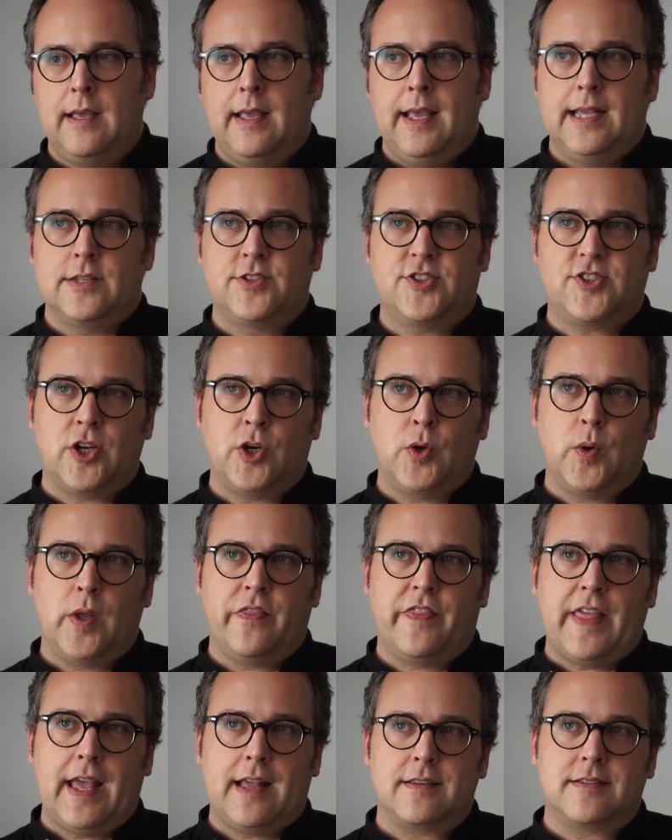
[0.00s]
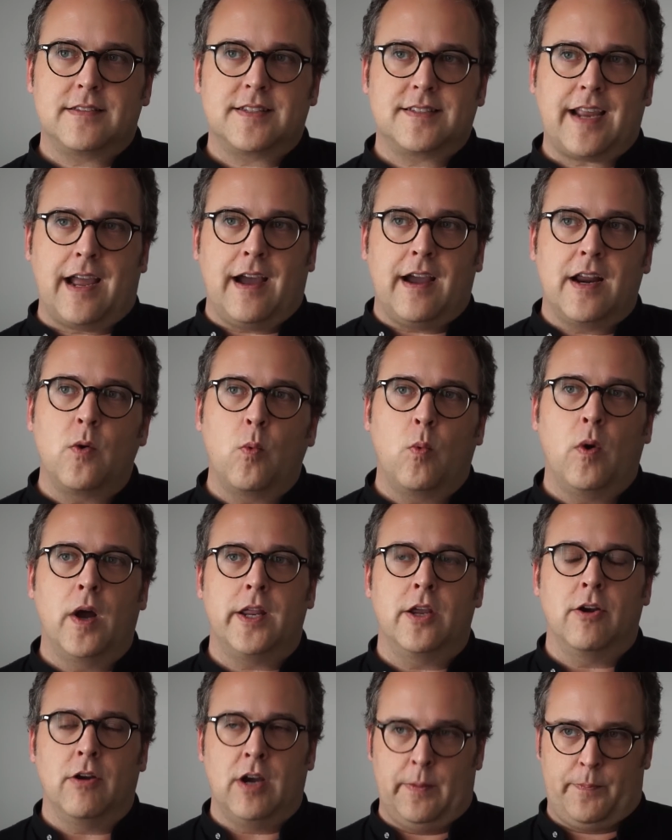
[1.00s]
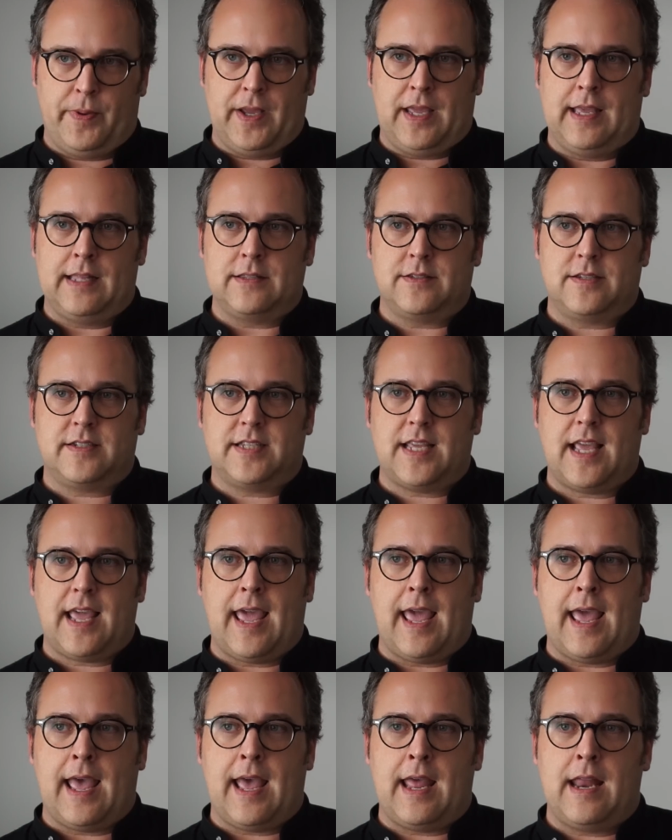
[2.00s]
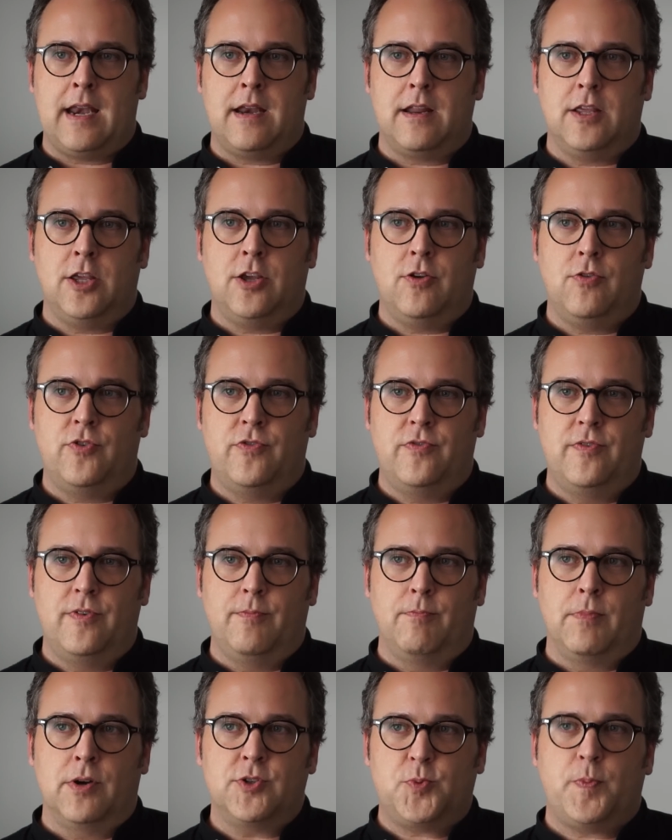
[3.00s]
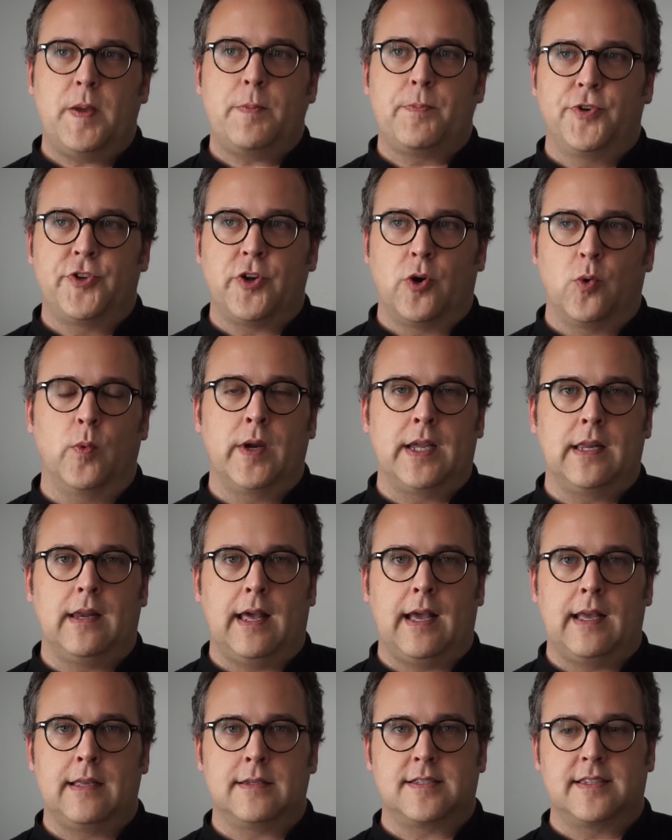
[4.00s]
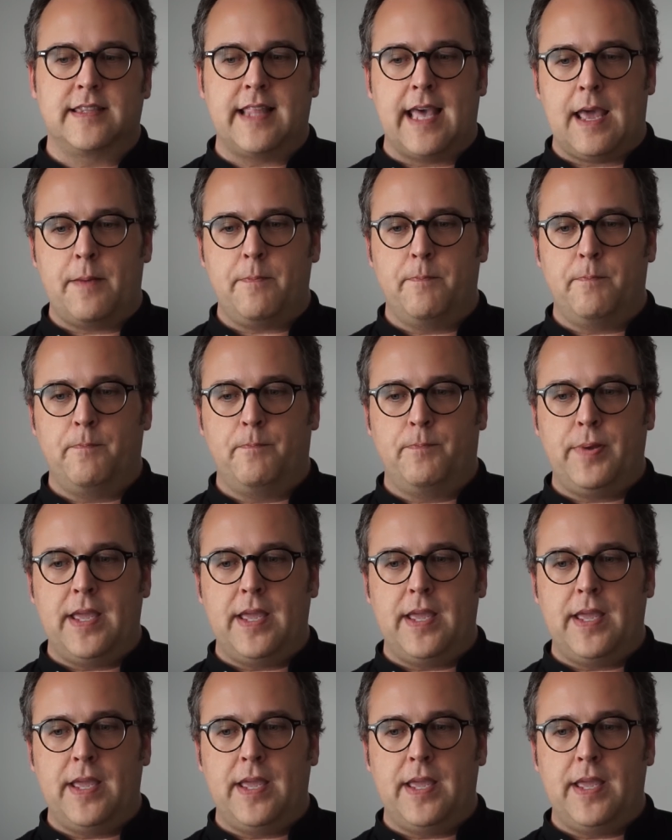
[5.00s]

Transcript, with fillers: And so that's kind of what you're up against. And most people don't realize that